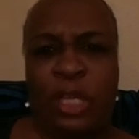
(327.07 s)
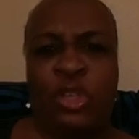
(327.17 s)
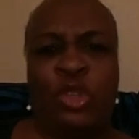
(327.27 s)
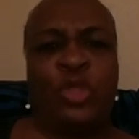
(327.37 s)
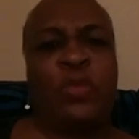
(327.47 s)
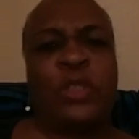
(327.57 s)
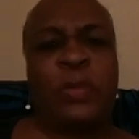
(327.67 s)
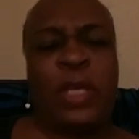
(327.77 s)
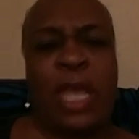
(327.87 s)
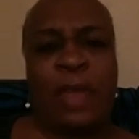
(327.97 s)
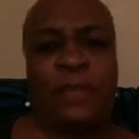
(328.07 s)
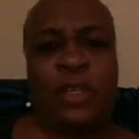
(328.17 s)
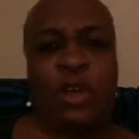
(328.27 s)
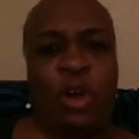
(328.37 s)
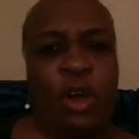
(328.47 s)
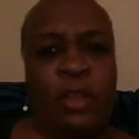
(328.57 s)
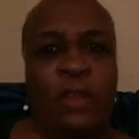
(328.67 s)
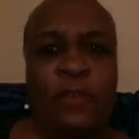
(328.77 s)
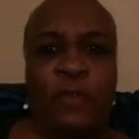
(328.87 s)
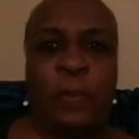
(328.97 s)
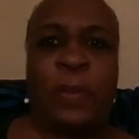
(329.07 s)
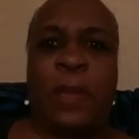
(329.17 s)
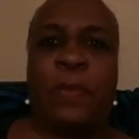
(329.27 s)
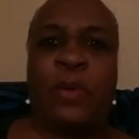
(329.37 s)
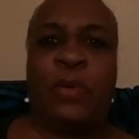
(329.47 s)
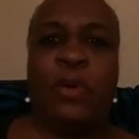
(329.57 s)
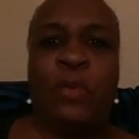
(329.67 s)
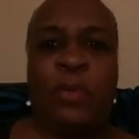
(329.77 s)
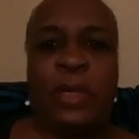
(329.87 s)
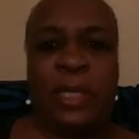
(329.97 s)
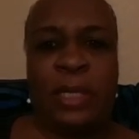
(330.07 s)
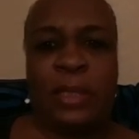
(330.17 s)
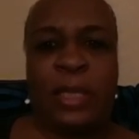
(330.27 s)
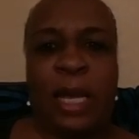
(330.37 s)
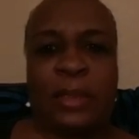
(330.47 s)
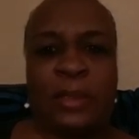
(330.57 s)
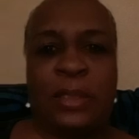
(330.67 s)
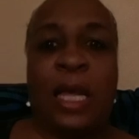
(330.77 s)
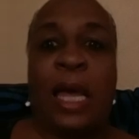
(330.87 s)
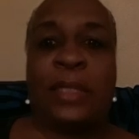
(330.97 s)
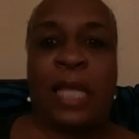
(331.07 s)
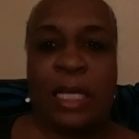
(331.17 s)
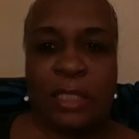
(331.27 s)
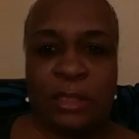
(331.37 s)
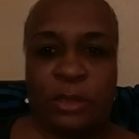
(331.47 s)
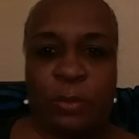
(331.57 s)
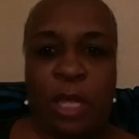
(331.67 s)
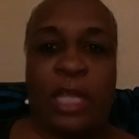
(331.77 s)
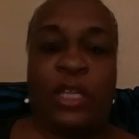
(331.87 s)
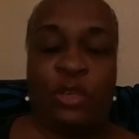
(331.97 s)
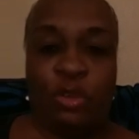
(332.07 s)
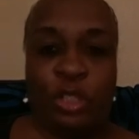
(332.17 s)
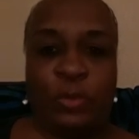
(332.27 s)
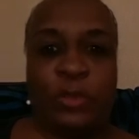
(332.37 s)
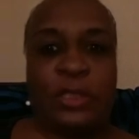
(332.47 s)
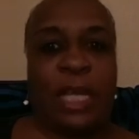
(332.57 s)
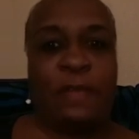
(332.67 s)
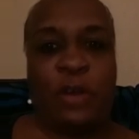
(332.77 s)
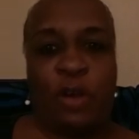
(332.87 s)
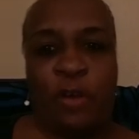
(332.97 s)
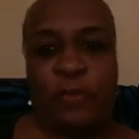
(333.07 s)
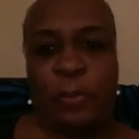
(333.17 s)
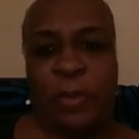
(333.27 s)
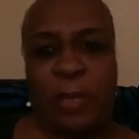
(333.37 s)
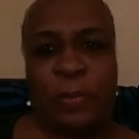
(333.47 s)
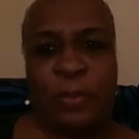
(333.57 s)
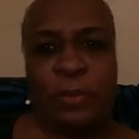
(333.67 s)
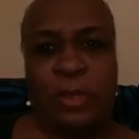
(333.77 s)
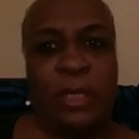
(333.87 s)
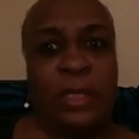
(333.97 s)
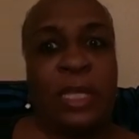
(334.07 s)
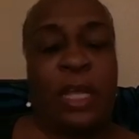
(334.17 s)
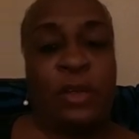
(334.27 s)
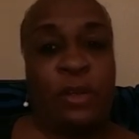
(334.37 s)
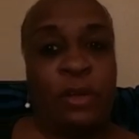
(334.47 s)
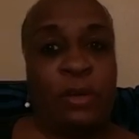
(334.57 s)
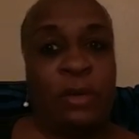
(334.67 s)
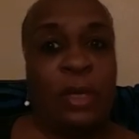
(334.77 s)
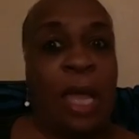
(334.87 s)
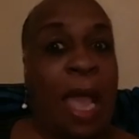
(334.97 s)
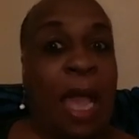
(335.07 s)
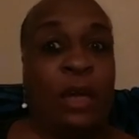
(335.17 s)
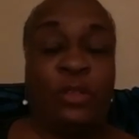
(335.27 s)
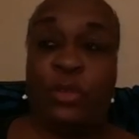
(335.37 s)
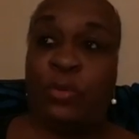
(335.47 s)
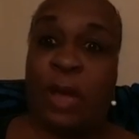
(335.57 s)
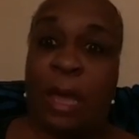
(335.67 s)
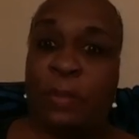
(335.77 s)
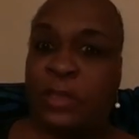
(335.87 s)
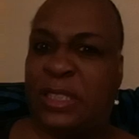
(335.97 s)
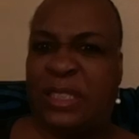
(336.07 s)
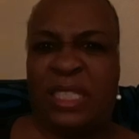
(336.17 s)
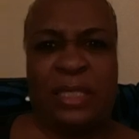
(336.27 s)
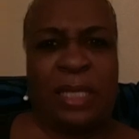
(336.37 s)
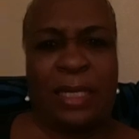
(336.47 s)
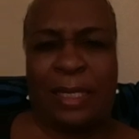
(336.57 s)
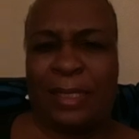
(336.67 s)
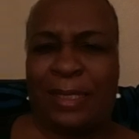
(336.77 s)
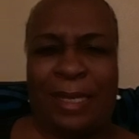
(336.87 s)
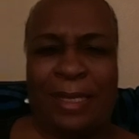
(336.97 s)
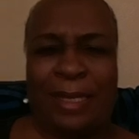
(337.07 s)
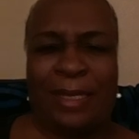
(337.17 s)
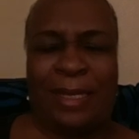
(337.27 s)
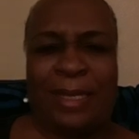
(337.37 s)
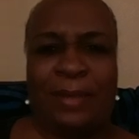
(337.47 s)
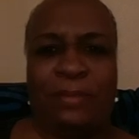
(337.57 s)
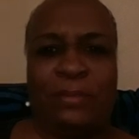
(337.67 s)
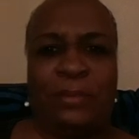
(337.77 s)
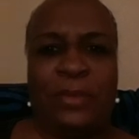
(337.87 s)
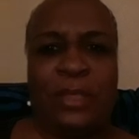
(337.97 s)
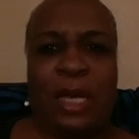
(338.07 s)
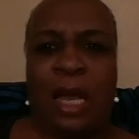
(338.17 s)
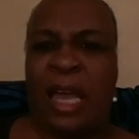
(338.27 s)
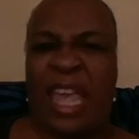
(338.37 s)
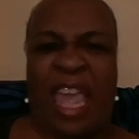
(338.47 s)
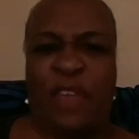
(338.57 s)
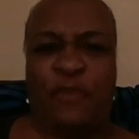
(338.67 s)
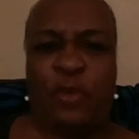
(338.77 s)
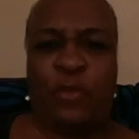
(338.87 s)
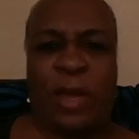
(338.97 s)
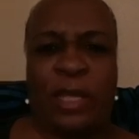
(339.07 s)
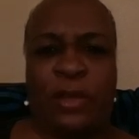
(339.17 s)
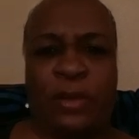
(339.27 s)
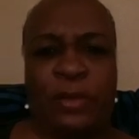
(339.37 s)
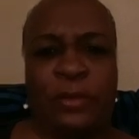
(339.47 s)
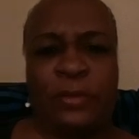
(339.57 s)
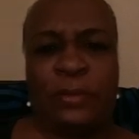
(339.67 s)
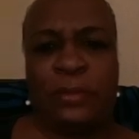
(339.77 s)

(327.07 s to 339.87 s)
You're supposed to be having a heart for people when they're a doctor. A doctor and a nurse supposed to have a heart for people. That girl, I don't know why, but she seemed like a KKK. A hateful white girl.